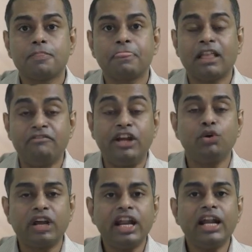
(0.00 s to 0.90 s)
When you
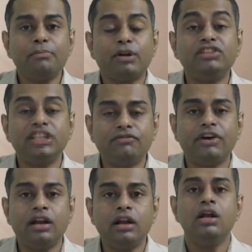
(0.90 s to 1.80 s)
create a provision
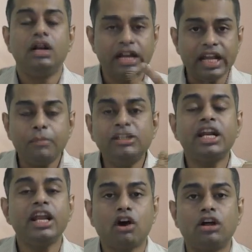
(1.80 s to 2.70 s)
for
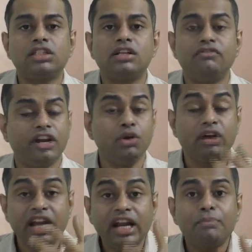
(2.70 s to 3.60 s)
decommissioning cost, when you
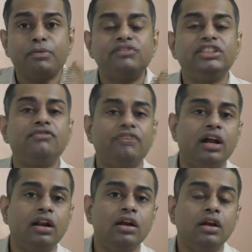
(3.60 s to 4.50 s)
create a provision
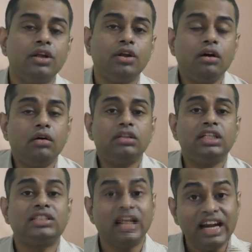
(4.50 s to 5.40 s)
for,
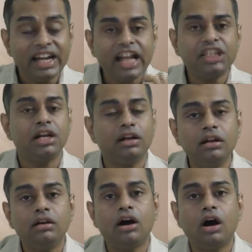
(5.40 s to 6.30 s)
this
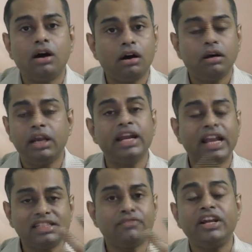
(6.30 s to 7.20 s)
litigation in
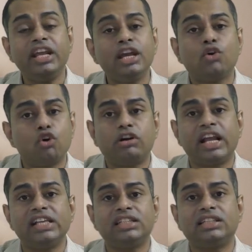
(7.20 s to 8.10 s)
case of any court
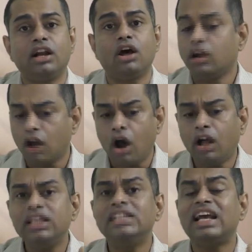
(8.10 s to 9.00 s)
cases and
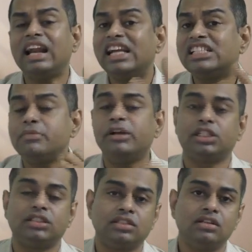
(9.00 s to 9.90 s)
all these are estimations.